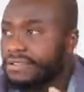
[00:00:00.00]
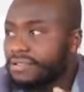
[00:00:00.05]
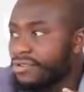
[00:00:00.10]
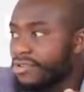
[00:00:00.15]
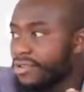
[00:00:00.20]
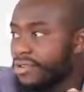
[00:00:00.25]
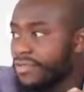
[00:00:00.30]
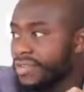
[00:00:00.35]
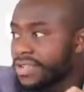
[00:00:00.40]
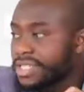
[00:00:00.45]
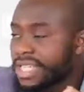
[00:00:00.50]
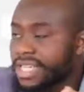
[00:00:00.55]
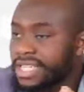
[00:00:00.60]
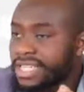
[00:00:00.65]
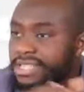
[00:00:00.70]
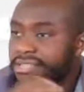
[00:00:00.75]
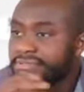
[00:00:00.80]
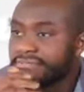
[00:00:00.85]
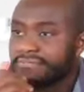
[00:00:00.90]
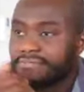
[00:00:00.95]
All of a
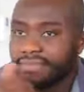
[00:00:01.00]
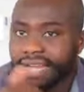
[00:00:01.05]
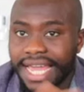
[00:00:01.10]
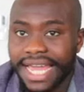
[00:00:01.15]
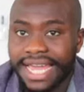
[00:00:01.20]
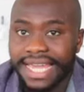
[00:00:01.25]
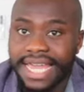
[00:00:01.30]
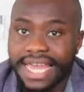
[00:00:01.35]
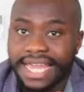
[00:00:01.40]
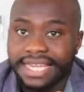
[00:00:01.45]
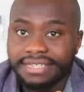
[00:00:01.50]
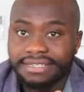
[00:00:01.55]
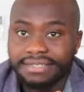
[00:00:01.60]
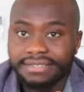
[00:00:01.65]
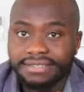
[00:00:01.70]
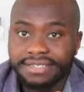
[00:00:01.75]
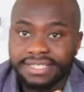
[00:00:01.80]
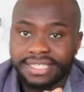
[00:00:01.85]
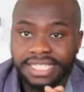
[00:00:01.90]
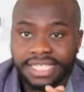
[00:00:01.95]
sudden, again,
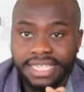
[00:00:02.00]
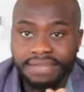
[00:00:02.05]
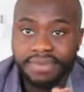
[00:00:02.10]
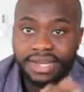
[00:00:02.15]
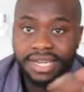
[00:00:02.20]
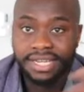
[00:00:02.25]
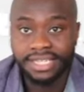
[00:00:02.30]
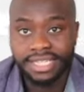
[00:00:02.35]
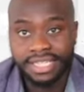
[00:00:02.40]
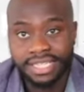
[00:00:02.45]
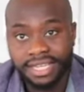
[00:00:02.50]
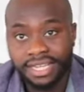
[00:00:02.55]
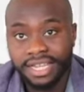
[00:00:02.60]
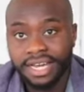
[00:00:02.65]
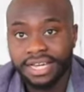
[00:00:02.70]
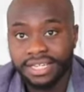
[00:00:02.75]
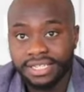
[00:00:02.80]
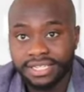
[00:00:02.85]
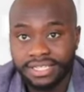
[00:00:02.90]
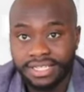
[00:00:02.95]
similar to the
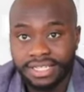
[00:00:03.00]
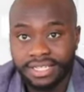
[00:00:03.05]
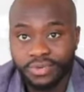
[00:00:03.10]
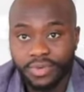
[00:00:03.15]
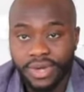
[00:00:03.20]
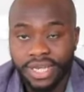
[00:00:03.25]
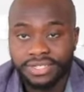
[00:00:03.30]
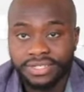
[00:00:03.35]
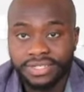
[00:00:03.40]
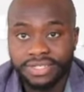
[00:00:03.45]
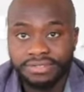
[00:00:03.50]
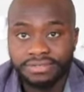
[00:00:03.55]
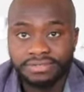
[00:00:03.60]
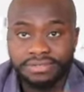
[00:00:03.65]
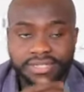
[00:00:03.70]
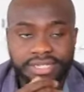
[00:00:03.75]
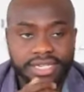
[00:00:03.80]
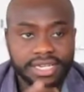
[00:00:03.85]
last situation,